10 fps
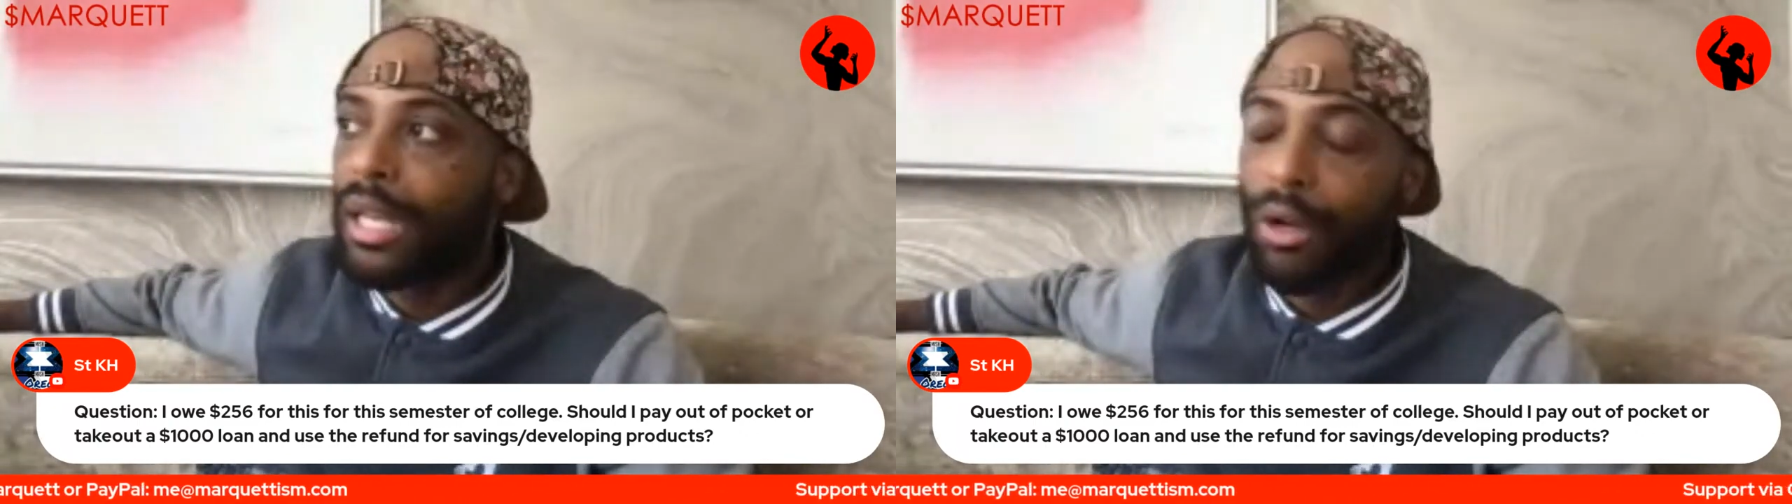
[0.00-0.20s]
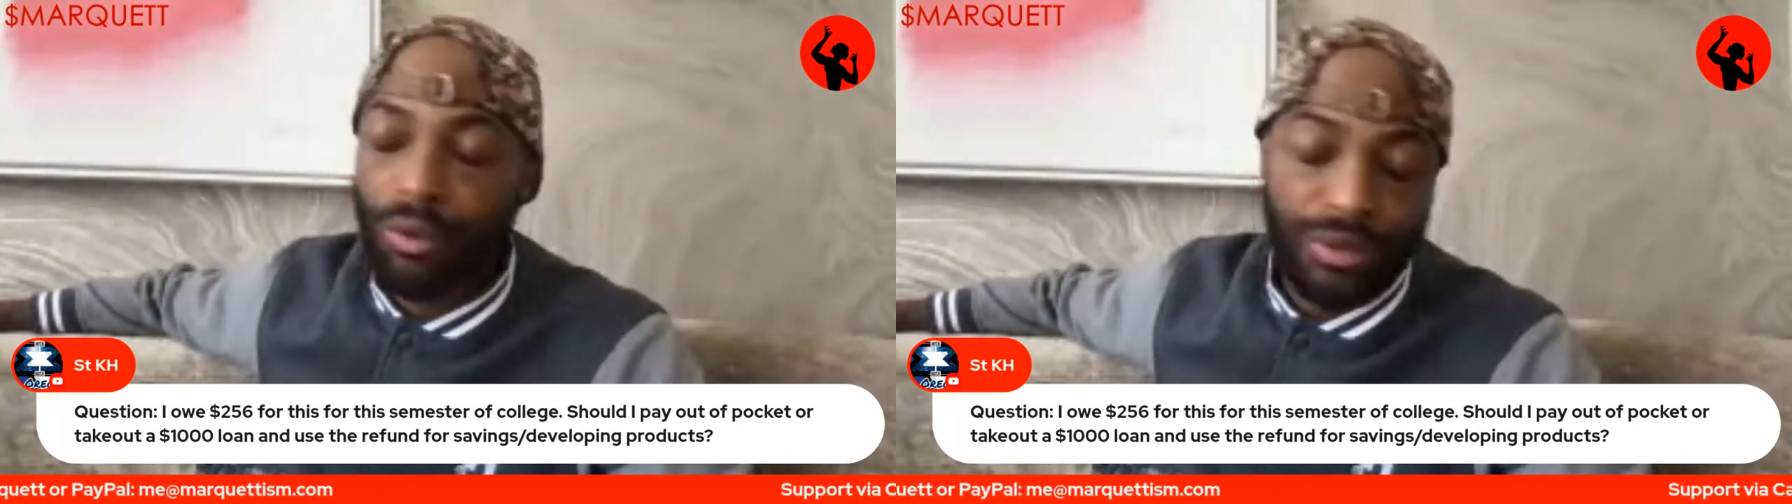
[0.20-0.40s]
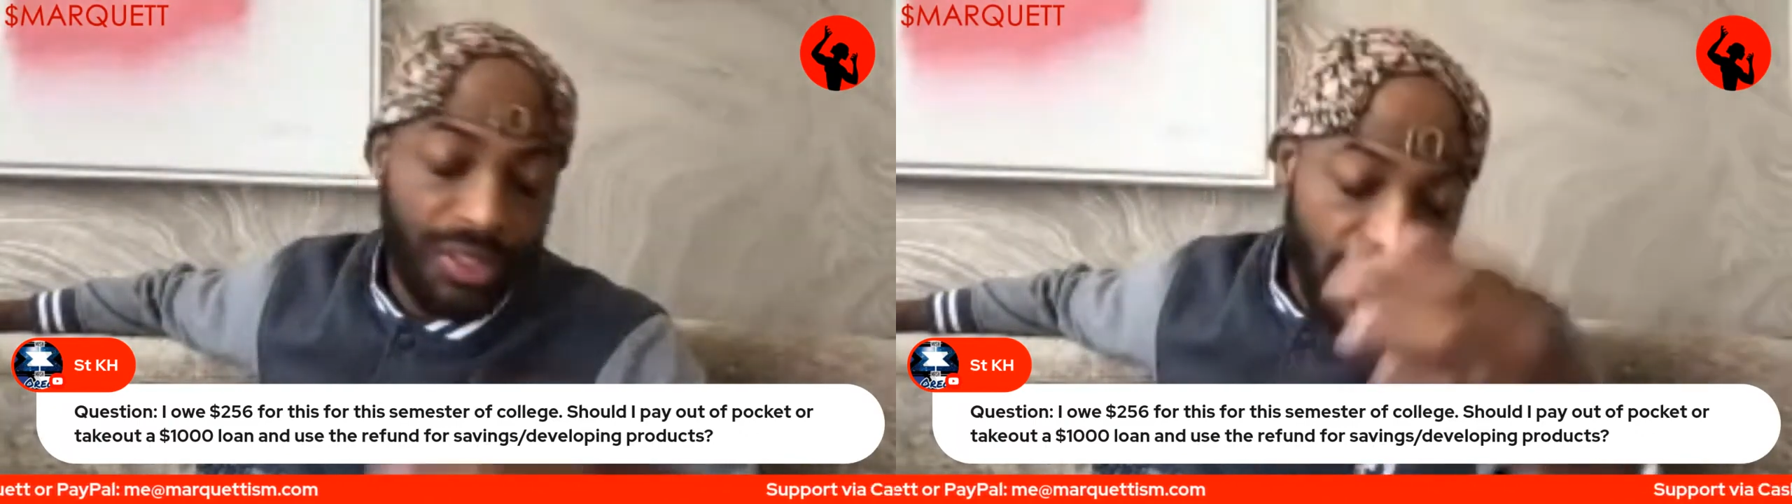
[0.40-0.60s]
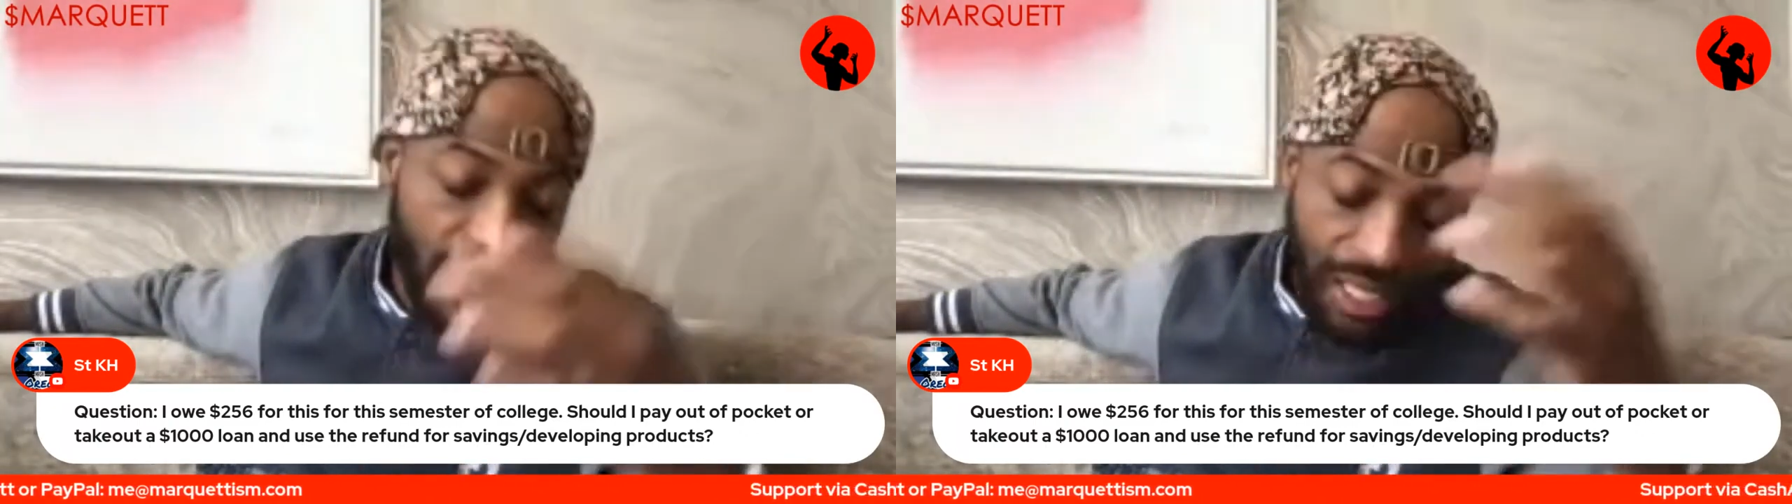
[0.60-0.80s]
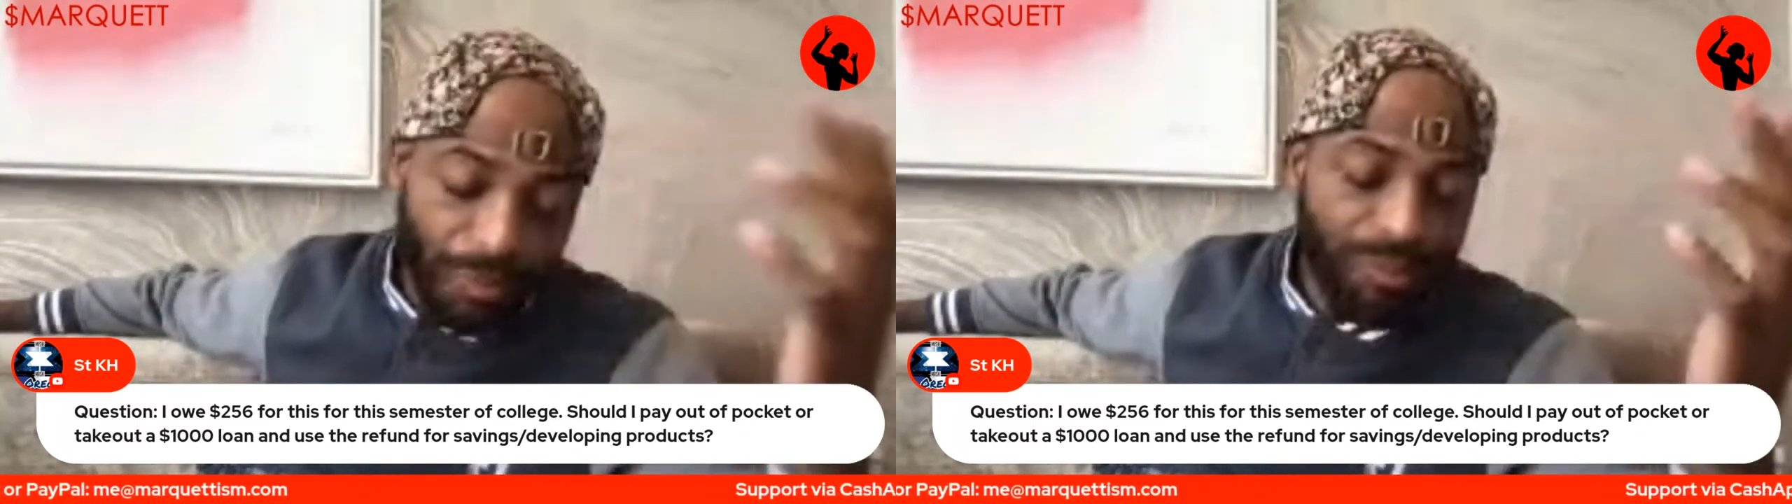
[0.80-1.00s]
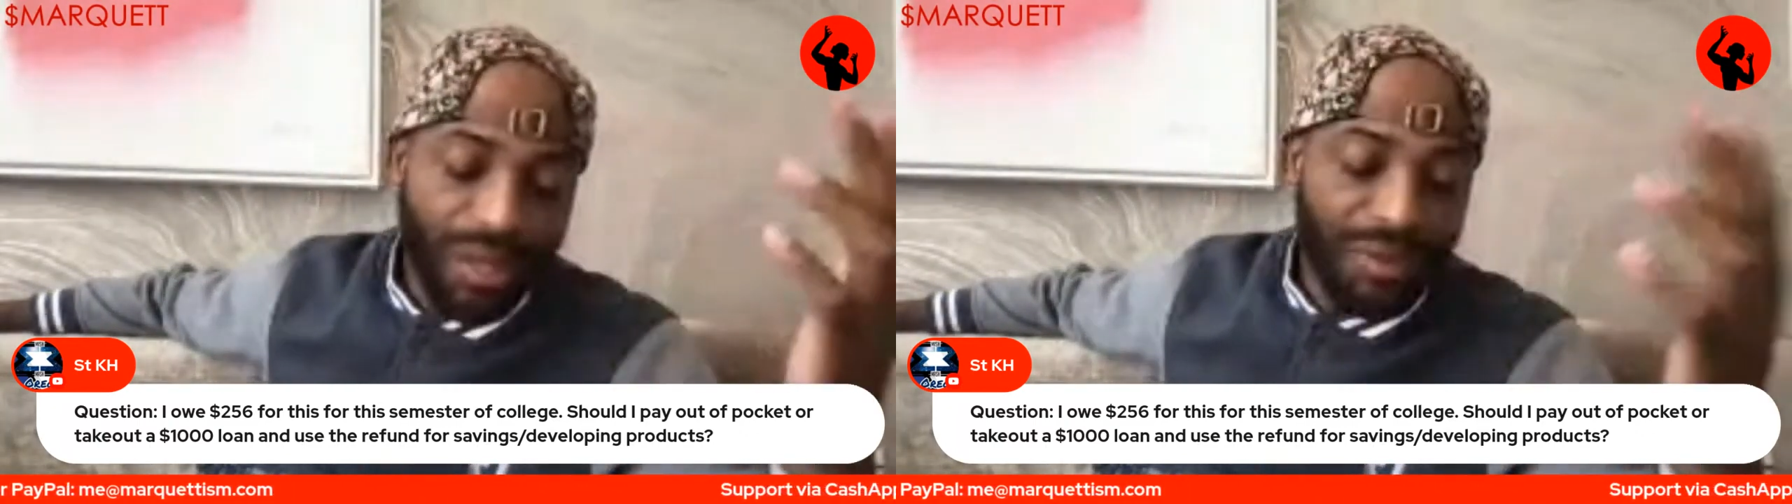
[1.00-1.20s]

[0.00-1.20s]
Now, still,